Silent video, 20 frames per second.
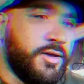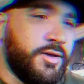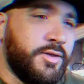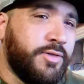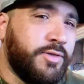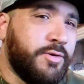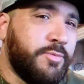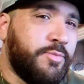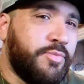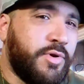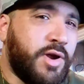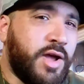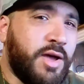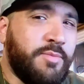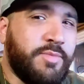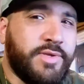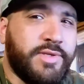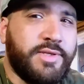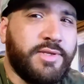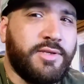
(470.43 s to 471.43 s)
they're
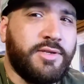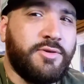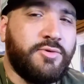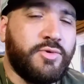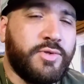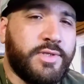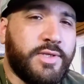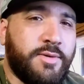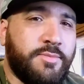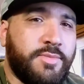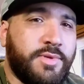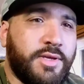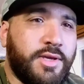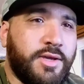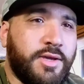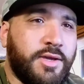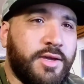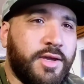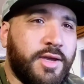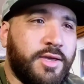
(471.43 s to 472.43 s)
promising you
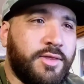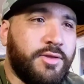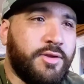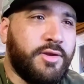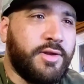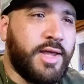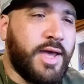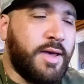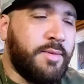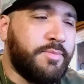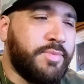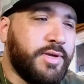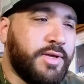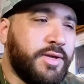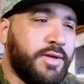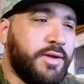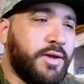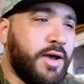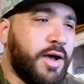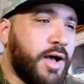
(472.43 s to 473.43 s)
something and they're not
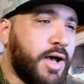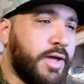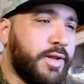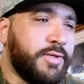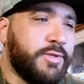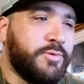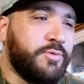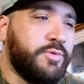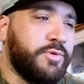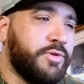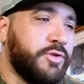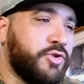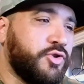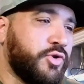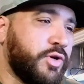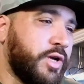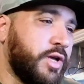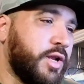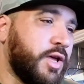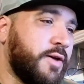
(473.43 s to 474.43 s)
being honest with the
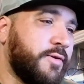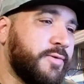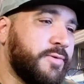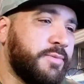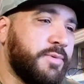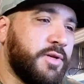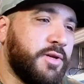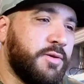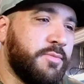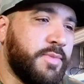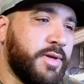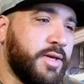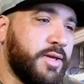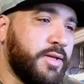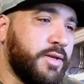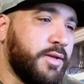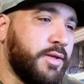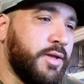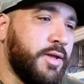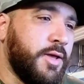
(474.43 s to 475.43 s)
trade-offs being
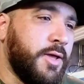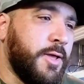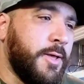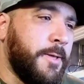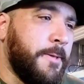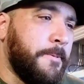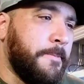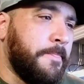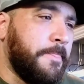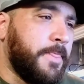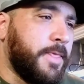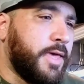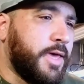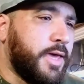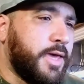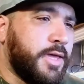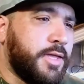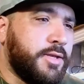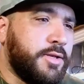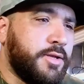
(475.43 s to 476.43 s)
made,
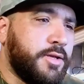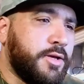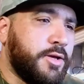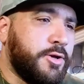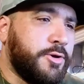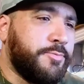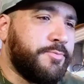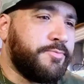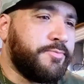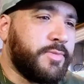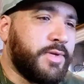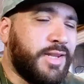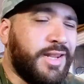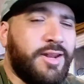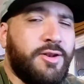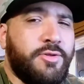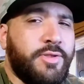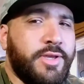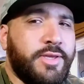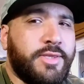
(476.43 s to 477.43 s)
and I
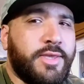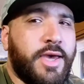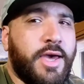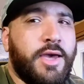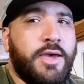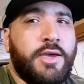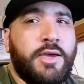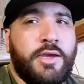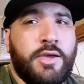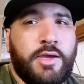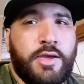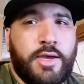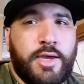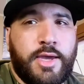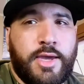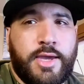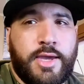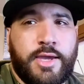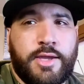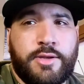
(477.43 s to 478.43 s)
don't like that,
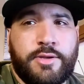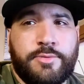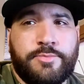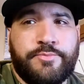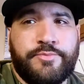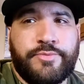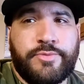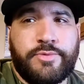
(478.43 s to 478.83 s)
and